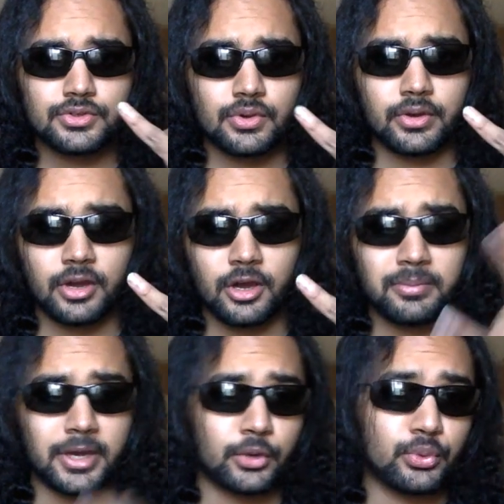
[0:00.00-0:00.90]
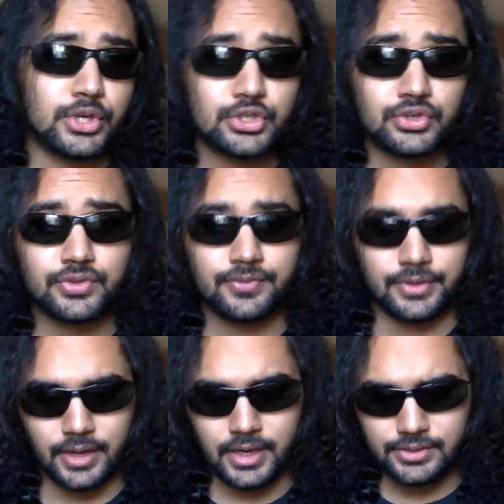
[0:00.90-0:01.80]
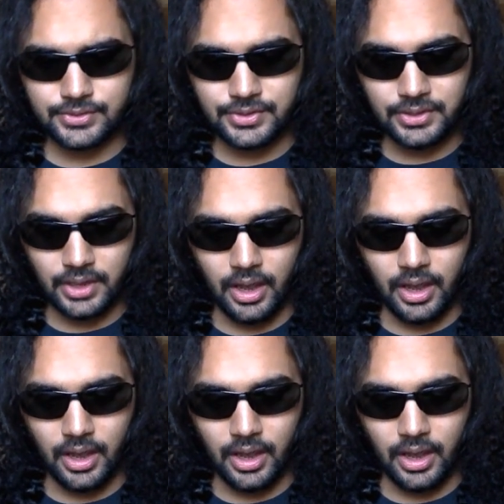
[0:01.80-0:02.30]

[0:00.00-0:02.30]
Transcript: What's going on, my creatures of the night?